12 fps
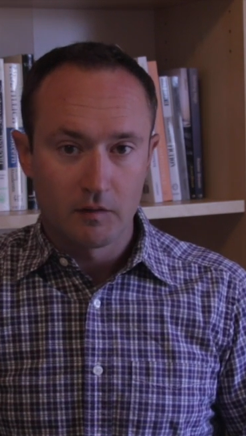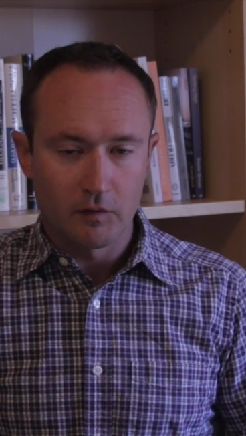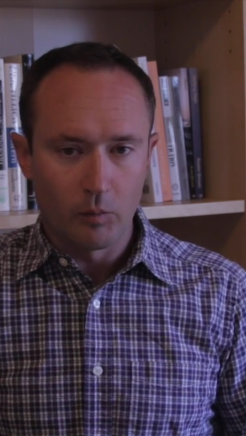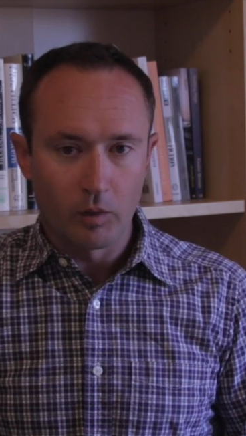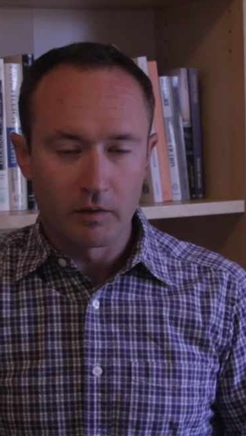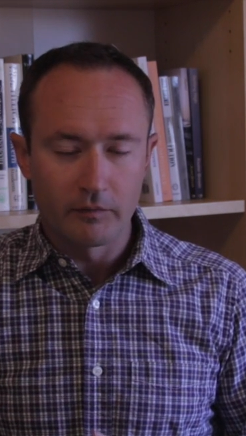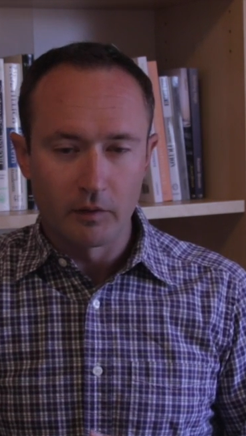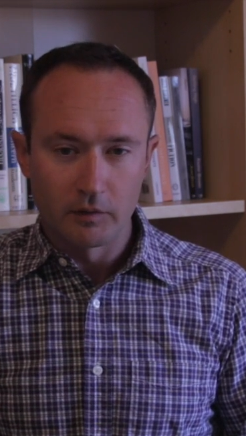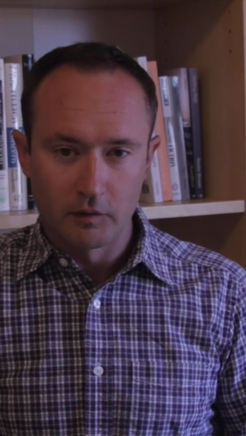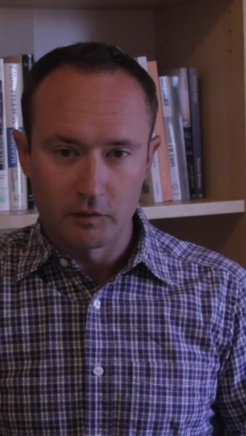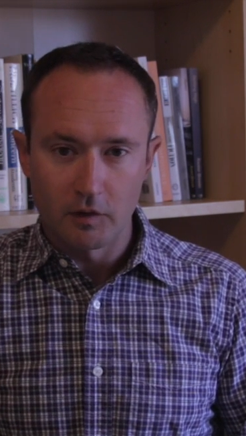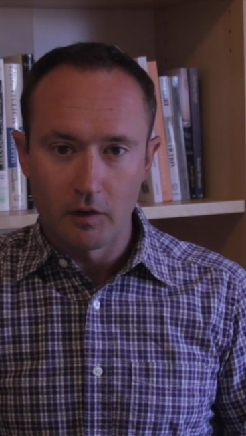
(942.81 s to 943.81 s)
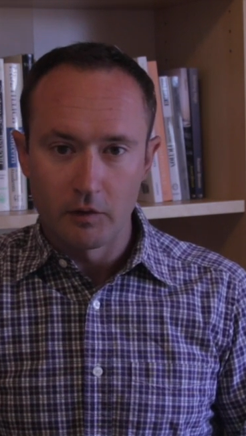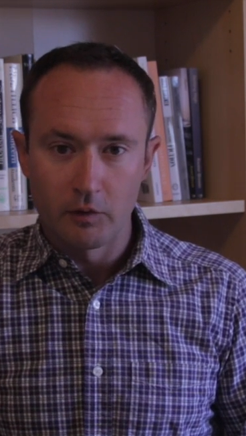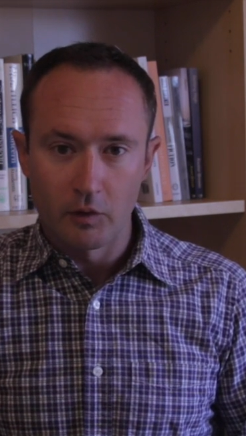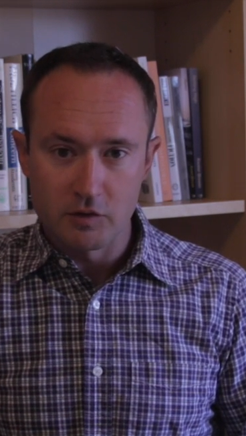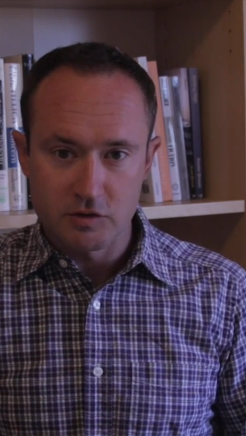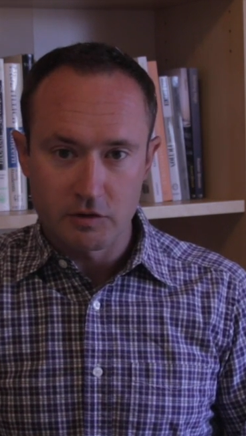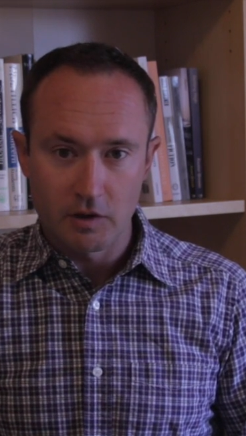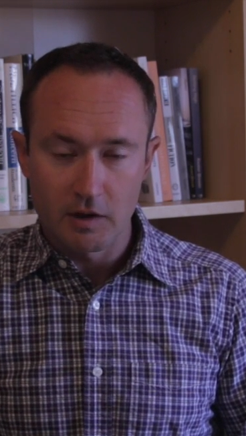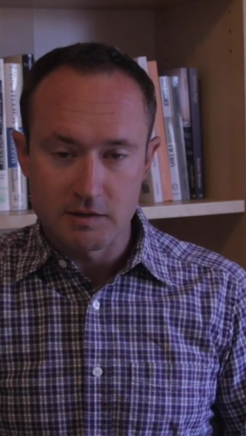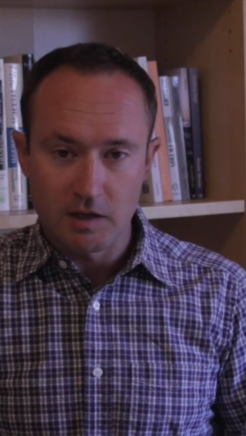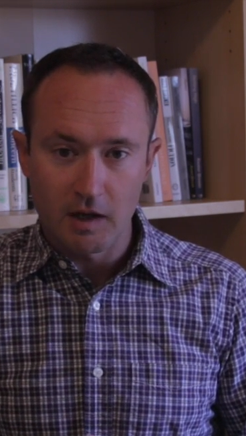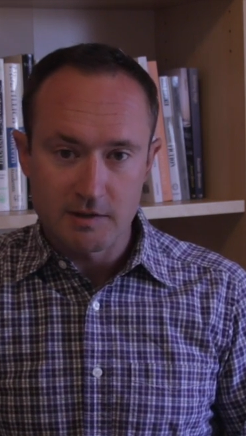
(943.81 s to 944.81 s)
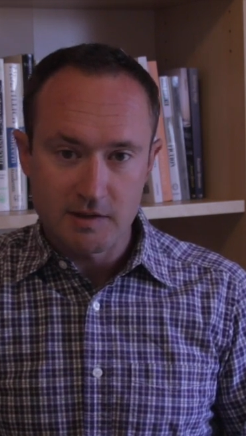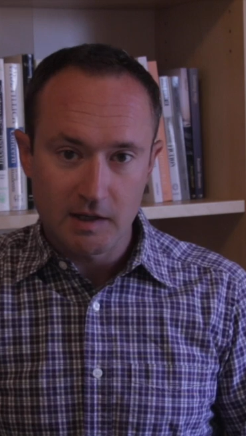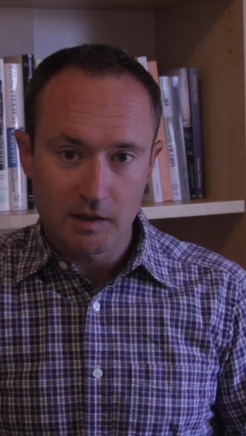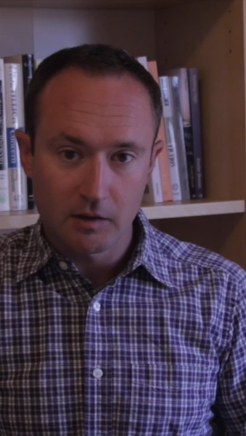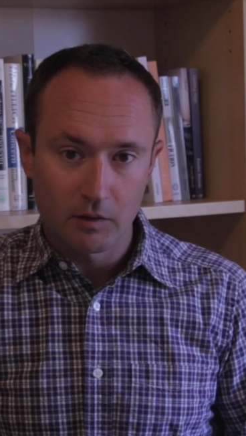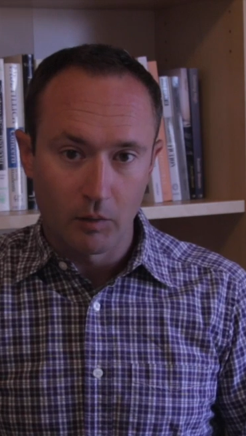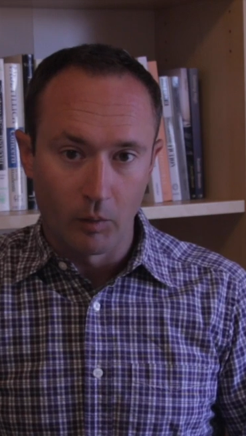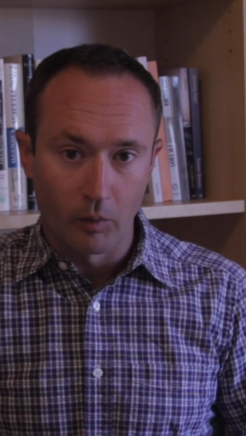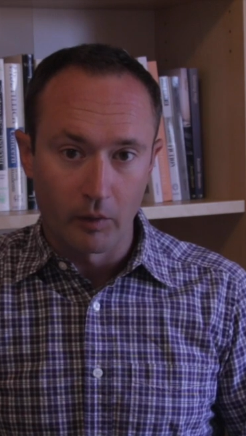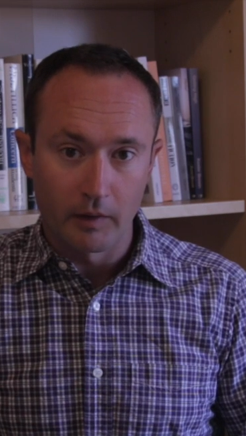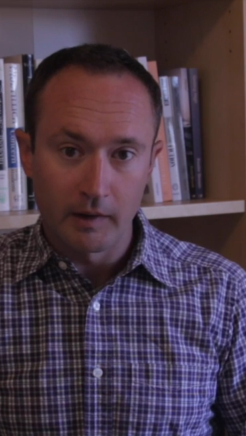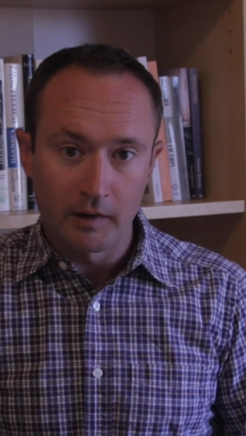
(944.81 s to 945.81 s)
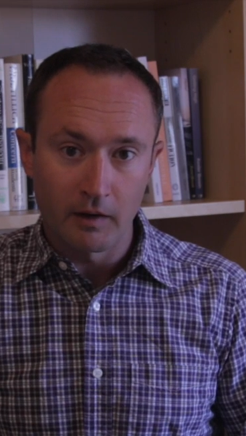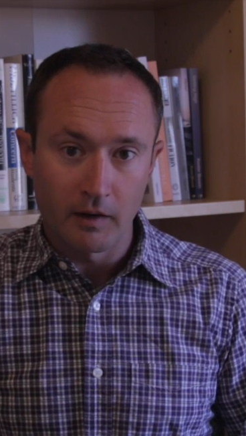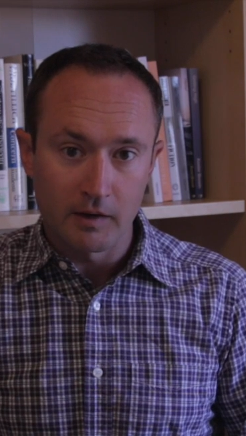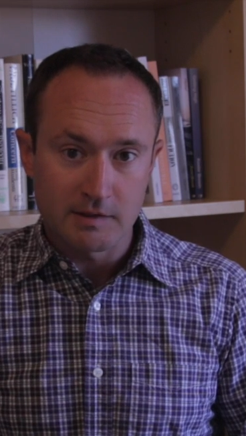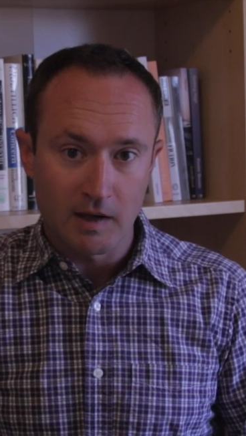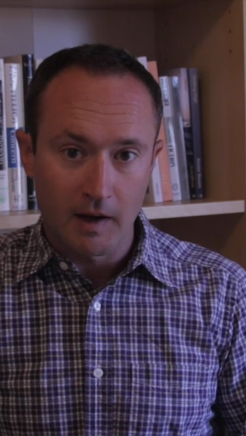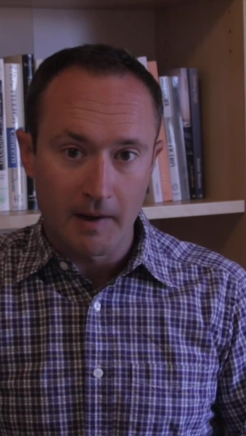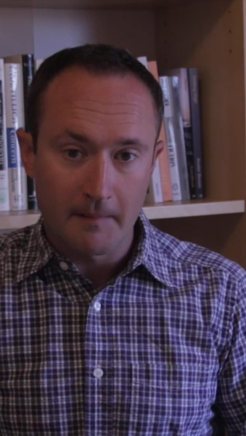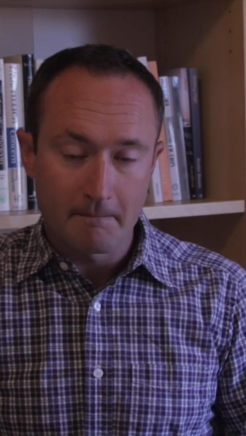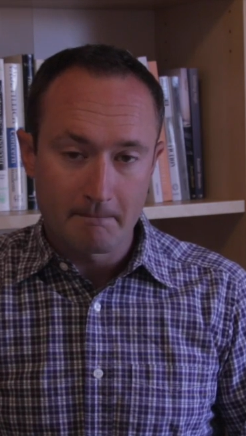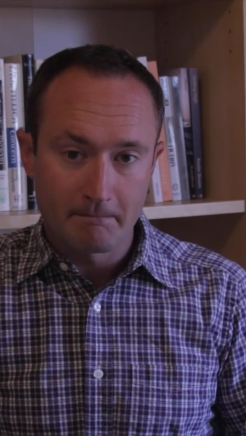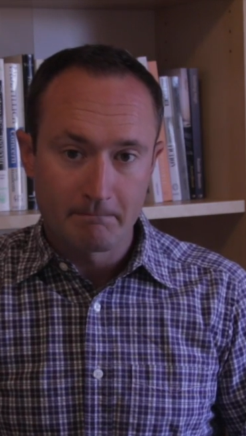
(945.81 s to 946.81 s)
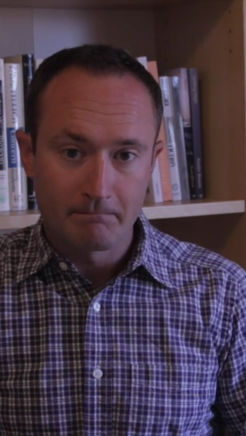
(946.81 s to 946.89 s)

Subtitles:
So one of those is called Nostra Aetate, or In Our Time.